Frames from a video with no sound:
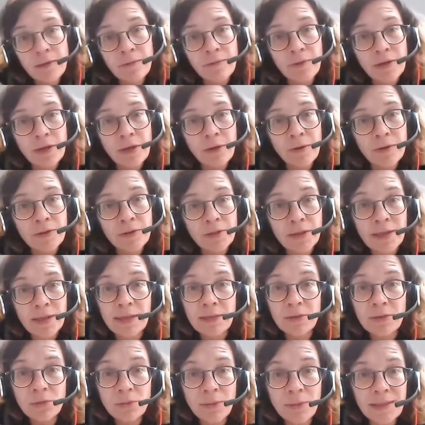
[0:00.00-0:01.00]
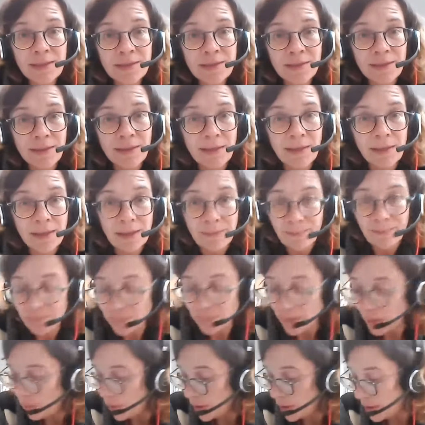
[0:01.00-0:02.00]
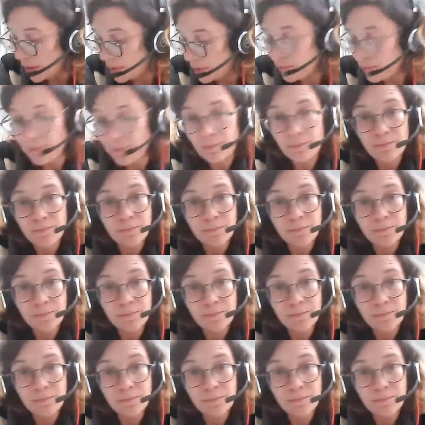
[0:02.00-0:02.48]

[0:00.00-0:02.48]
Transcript: they go into heat twice a year, one at